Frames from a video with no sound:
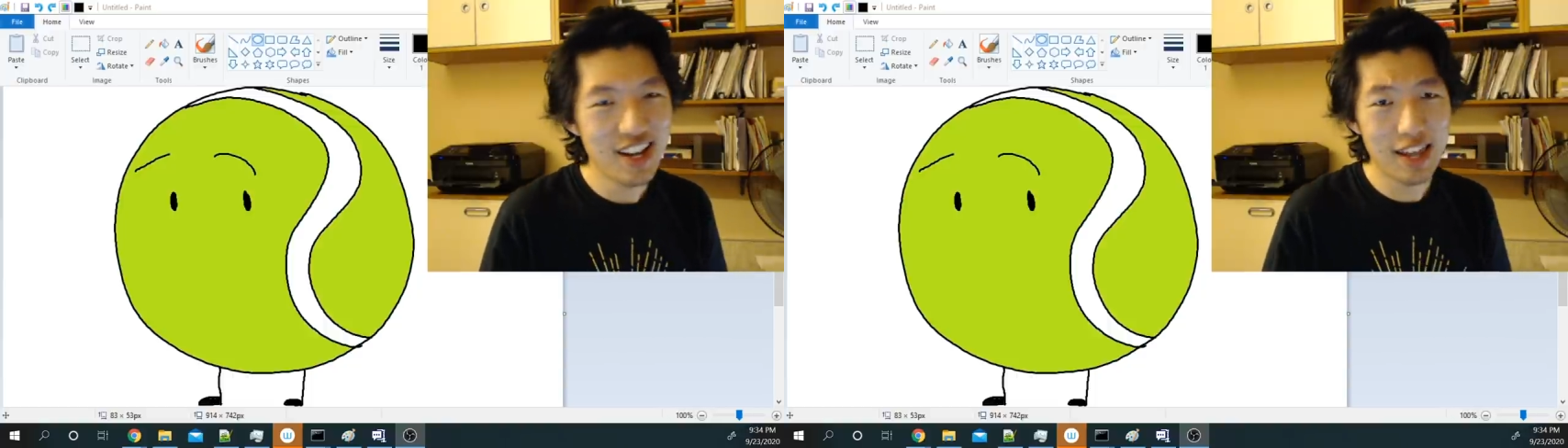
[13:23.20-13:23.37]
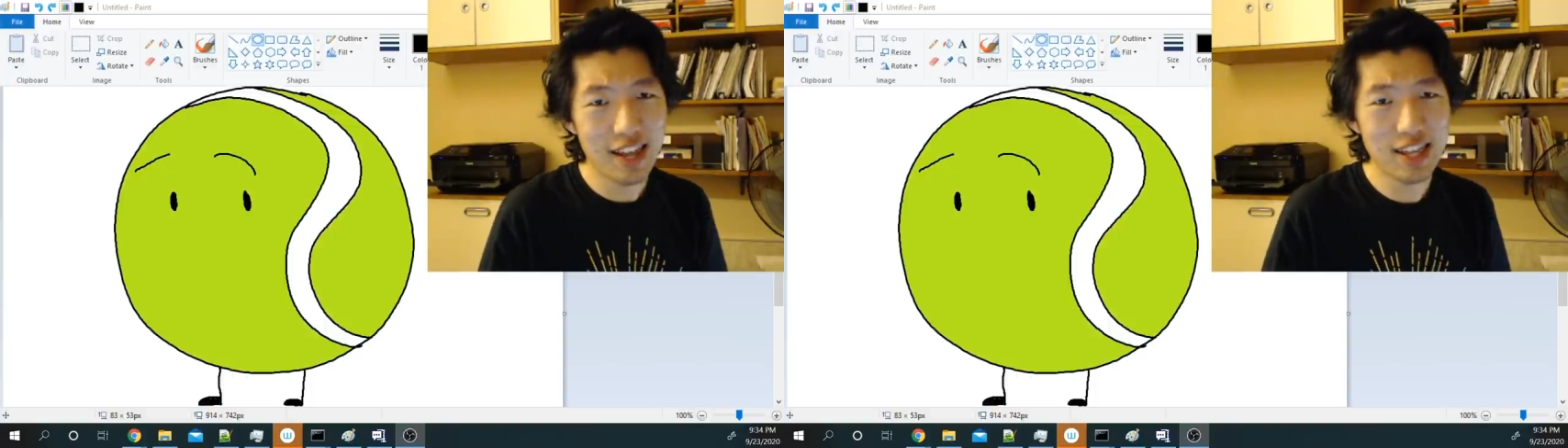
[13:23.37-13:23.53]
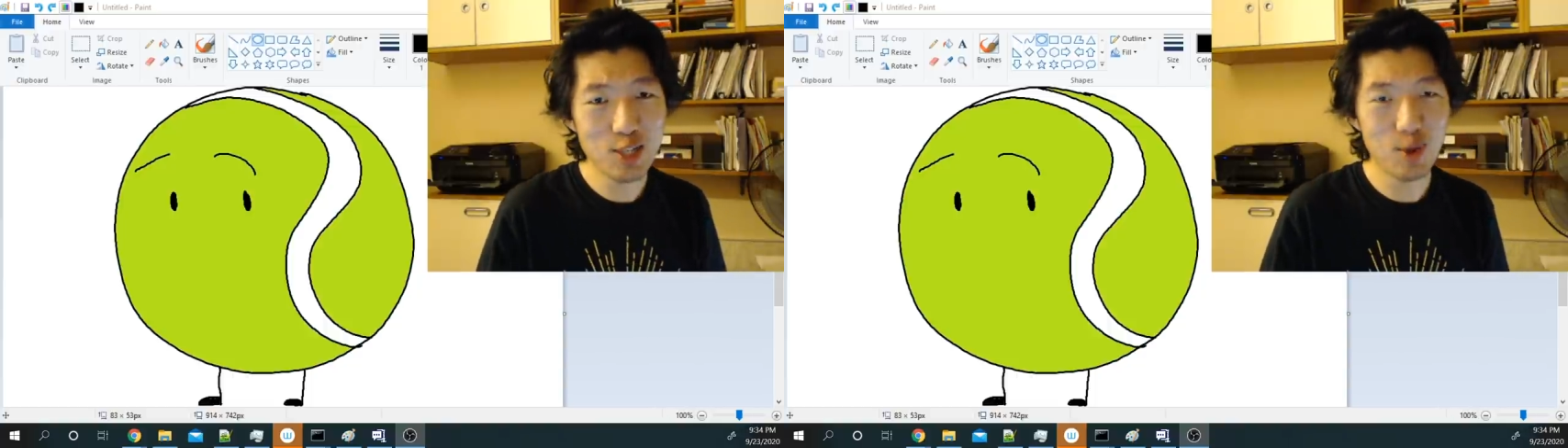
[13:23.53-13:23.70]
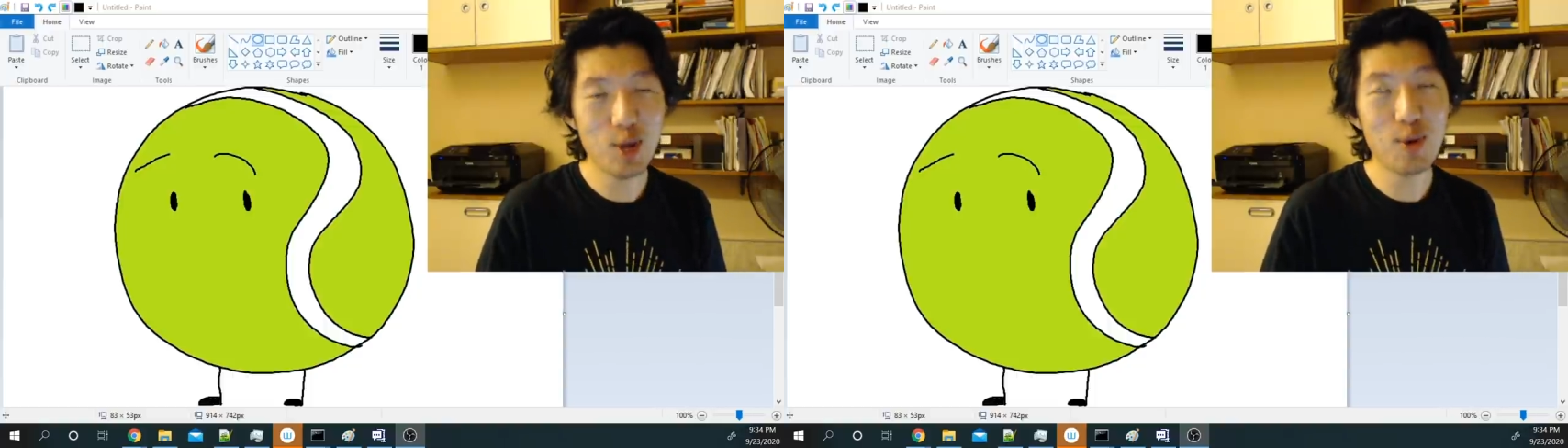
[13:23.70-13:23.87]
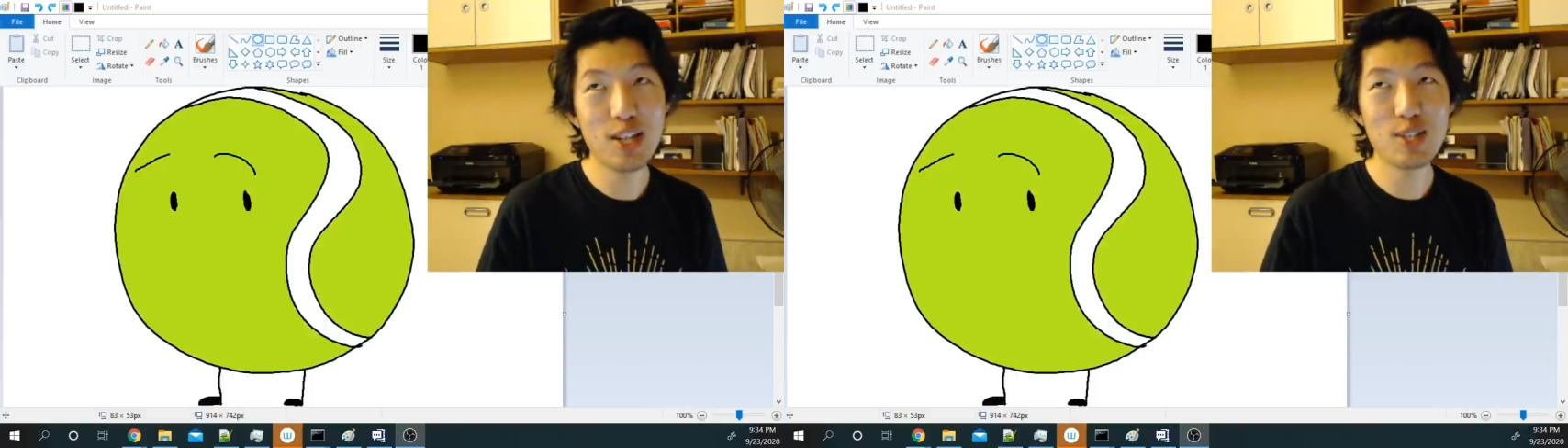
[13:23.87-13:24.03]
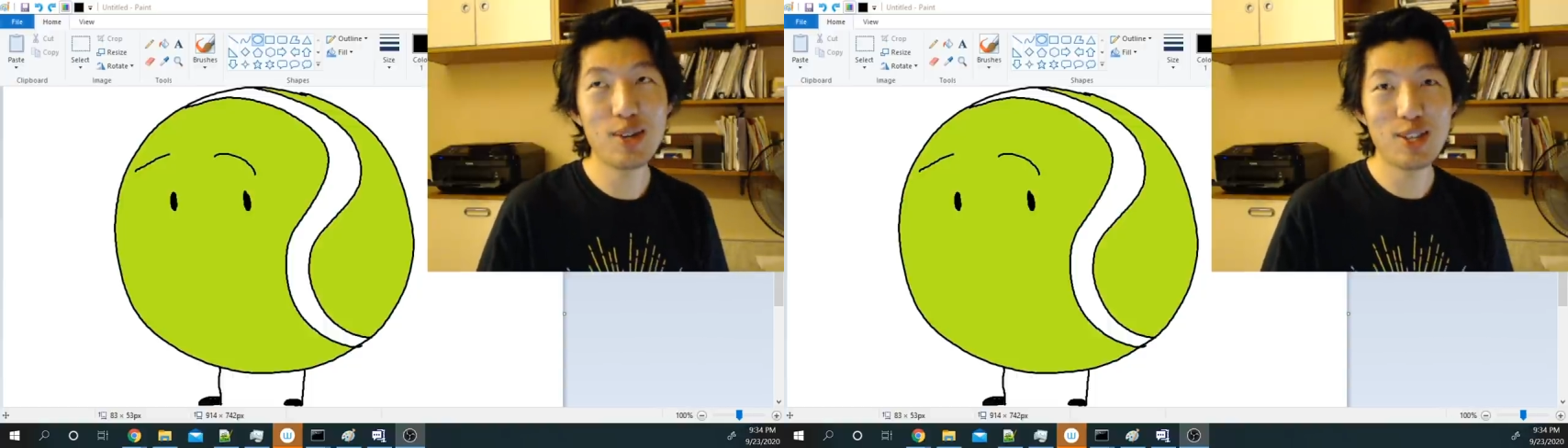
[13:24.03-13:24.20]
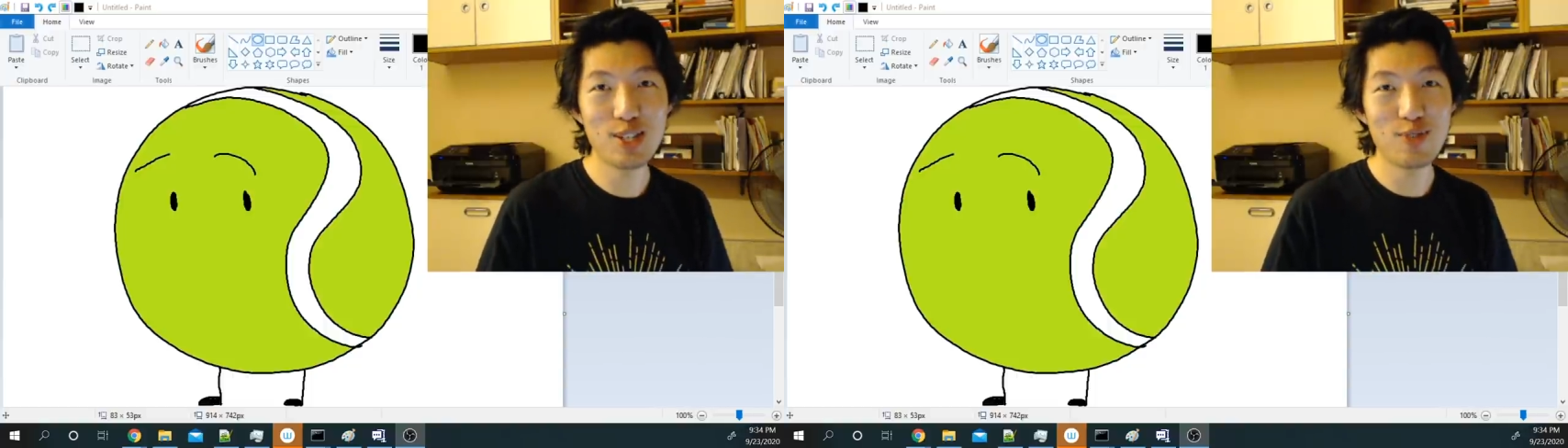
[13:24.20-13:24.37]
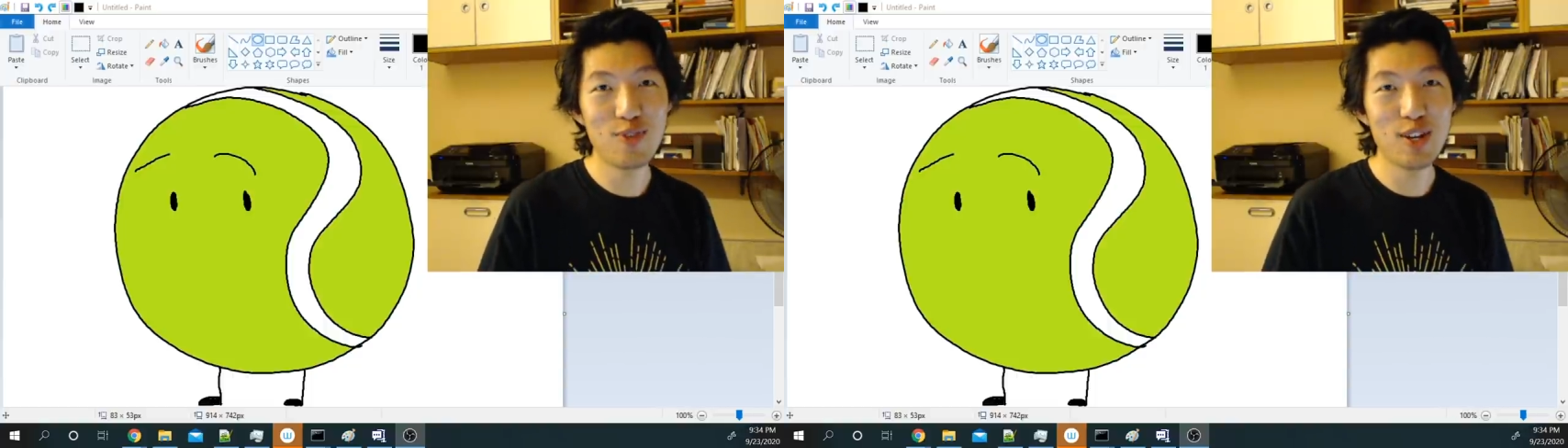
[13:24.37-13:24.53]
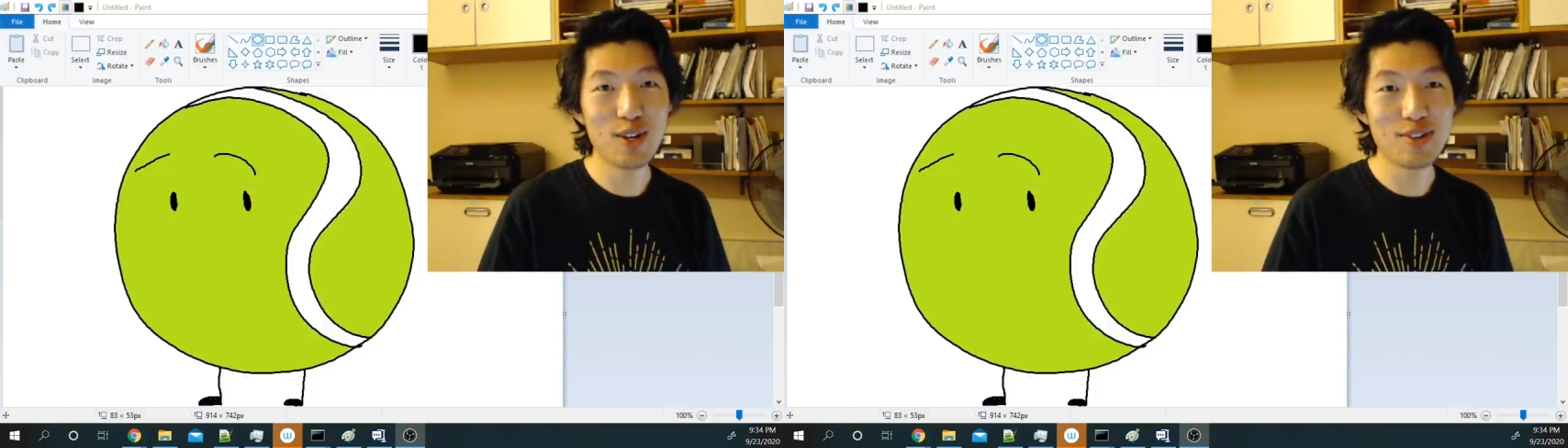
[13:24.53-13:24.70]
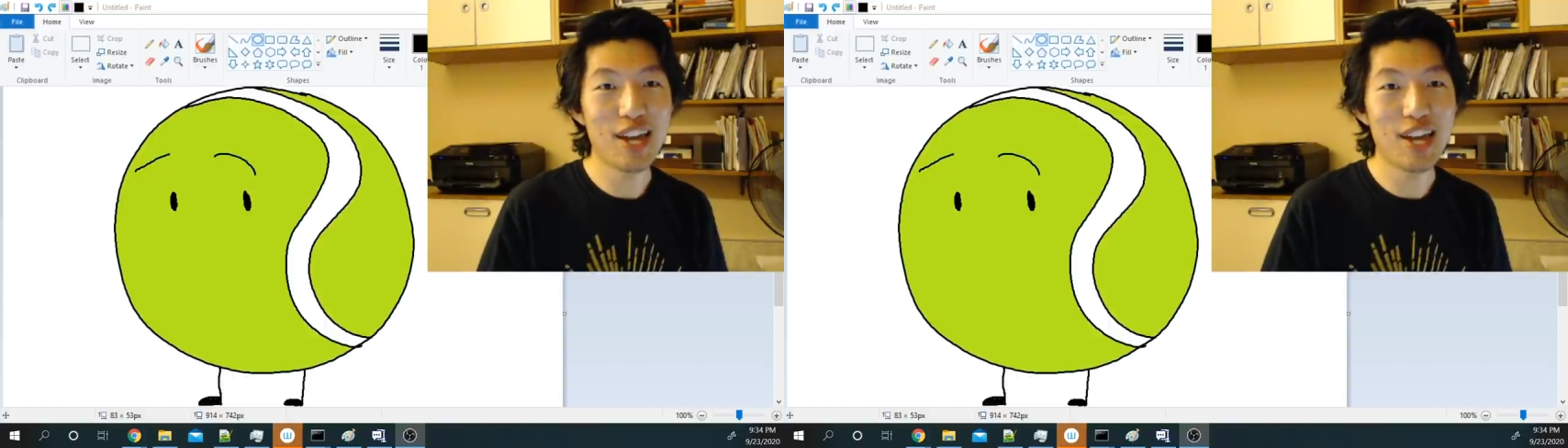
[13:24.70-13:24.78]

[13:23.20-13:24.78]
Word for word: And that's why I wanted to make this video